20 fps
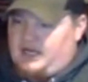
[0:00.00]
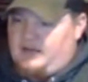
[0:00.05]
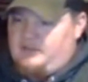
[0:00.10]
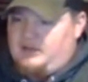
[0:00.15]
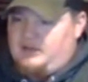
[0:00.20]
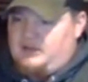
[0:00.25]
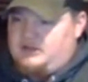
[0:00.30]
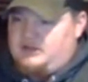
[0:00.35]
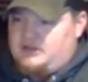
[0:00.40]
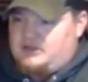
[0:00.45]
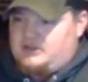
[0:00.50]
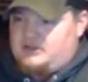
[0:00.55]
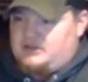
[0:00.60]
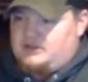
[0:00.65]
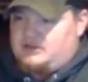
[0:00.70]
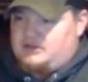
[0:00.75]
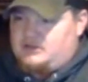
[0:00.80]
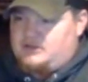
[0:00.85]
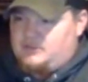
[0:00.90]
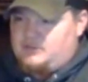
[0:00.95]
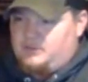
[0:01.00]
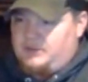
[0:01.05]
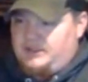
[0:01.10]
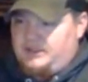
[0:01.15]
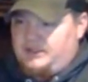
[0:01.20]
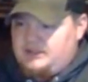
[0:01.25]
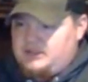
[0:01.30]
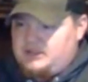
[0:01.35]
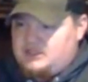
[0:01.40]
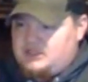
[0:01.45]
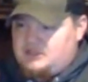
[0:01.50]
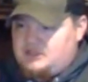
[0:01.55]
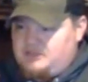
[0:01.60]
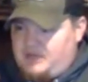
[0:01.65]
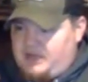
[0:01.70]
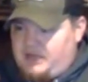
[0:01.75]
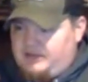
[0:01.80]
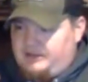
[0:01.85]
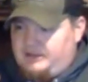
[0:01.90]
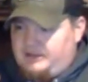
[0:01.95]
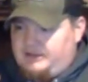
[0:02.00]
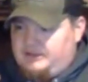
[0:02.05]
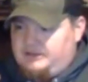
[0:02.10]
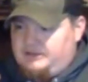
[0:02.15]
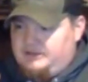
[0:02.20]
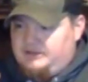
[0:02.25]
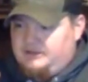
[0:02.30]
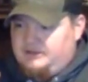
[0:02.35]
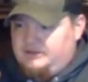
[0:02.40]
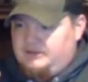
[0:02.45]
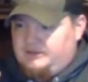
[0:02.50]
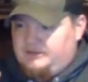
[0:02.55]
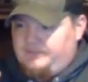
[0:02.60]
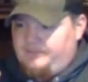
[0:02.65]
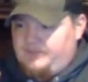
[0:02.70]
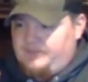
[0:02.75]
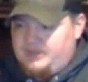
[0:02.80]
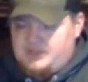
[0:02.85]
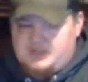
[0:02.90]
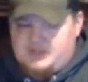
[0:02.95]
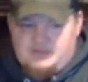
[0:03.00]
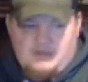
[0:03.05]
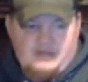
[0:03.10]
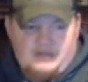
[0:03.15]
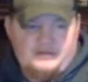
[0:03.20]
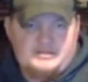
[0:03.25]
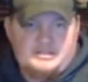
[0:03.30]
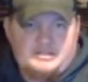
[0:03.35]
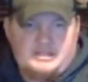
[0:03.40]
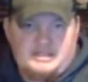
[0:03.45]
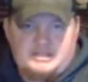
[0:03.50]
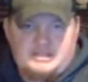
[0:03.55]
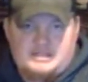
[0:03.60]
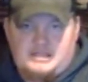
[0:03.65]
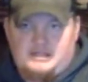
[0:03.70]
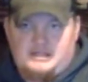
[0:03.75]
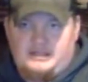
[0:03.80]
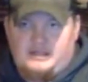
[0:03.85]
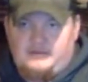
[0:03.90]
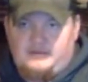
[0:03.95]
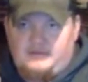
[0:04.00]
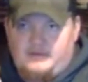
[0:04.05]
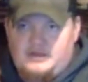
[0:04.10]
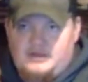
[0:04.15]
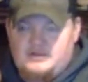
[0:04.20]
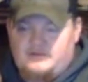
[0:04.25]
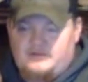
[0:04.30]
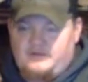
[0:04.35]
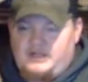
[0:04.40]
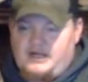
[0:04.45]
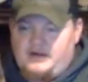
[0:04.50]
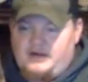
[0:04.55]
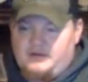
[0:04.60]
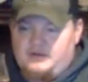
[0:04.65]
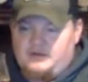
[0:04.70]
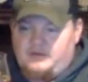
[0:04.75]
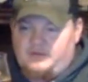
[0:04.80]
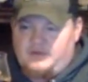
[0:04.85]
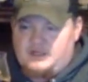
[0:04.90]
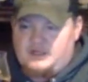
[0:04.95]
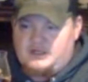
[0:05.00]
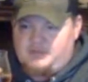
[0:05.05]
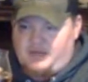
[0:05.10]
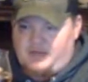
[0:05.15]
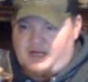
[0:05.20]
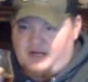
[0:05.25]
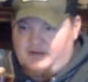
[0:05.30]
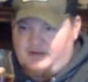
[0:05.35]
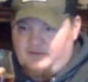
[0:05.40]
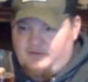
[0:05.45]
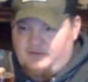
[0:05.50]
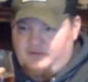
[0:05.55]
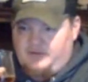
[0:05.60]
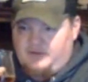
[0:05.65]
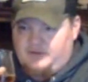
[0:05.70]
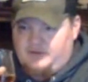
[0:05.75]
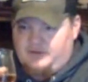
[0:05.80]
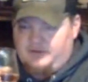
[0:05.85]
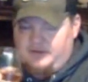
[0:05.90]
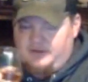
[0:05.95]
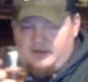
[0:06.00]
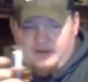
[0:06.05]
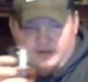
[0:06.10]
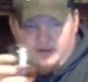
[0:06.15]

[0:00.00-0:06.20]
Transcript: I mean, just a sweet smelling. This smells, like I said, like fresh flowers, fresh pollen field.